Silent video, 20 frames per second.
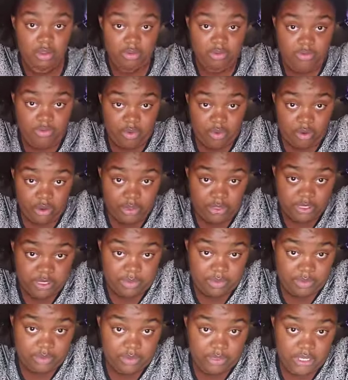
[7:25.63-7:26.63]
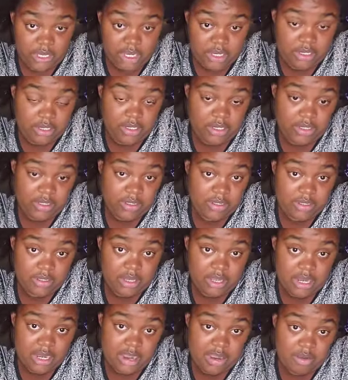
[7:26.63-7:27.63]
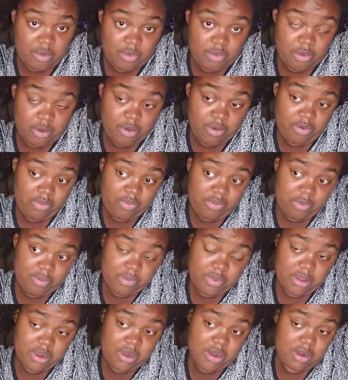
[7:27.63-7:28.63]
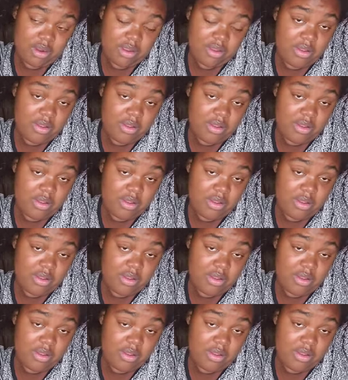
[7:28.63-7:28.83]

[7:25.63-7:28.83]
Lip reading: 4 simple sections and I'll work from there.